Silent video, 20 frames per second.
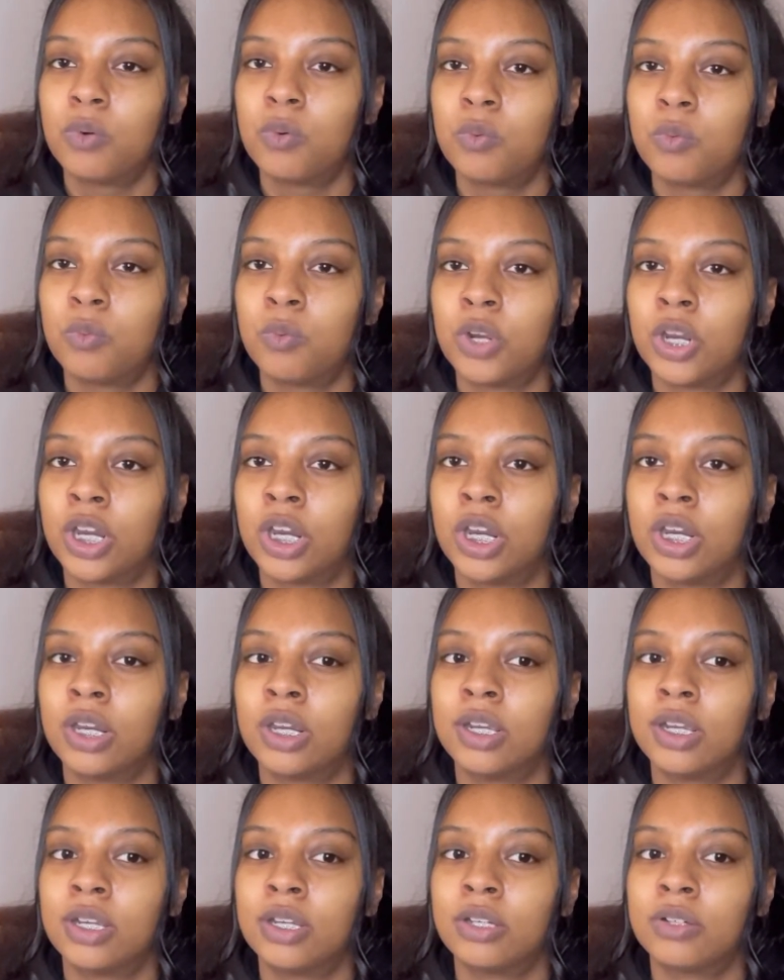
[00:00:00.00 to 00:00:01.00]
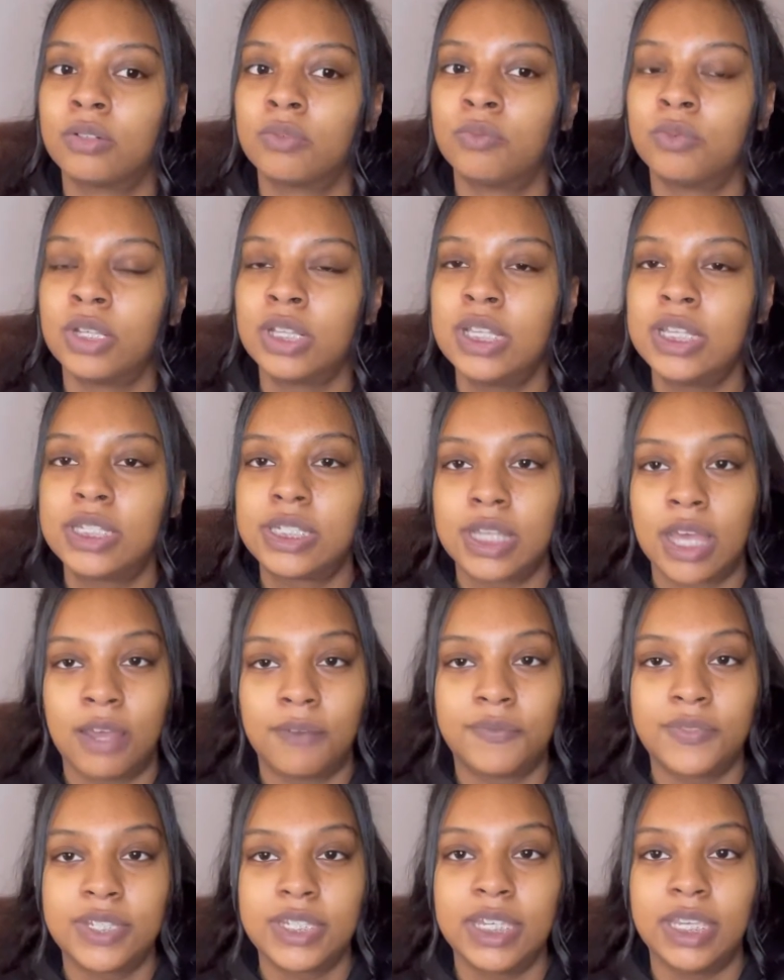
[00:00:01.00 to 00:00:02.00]
were really
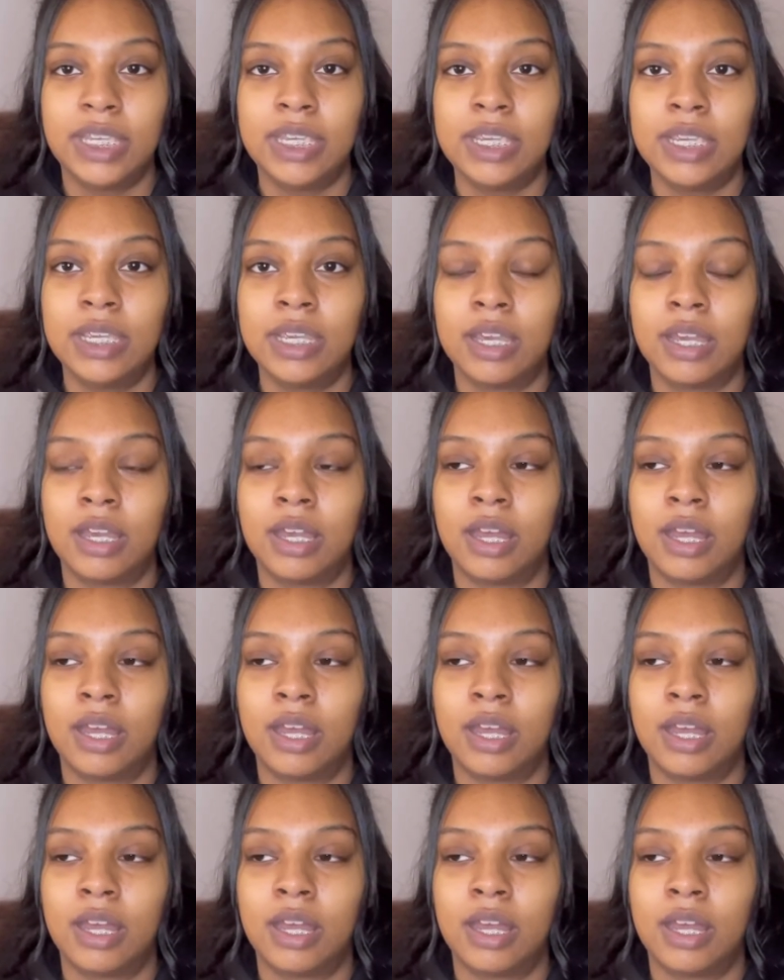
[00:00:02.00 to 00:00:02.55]
tough to eat.